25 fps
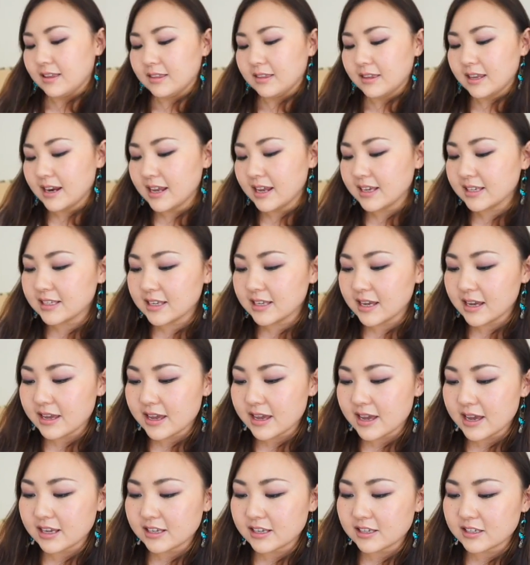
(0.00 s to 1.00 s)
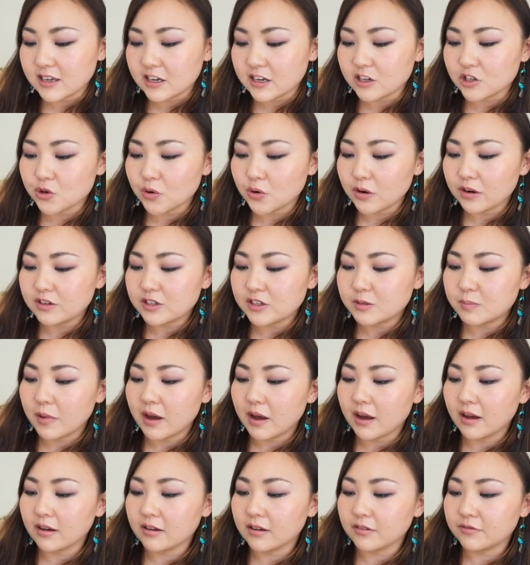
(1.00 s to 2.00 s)
The next thing is Sanctuary
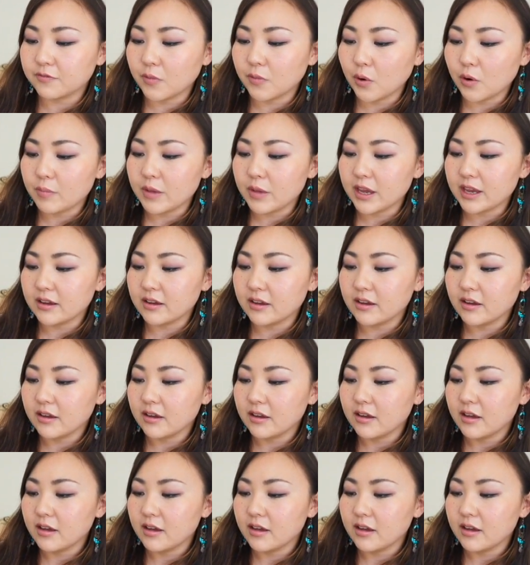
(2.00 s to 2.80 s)
Spa Foaming